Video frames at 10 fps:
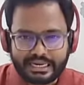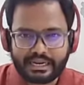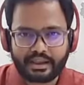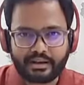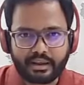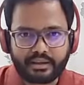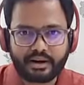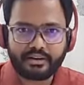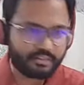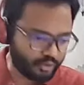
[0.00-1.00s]
technique
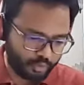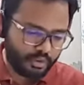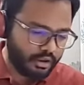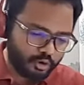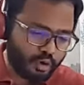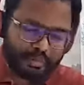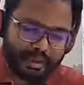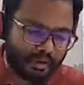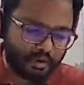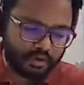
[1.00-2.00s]
right so do
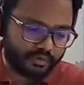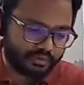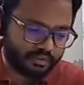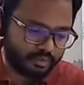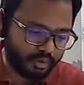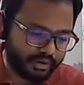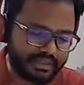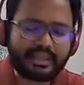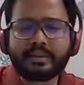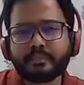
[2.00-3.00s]
make a note of this point
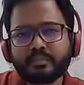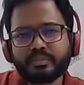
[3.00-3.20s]
and then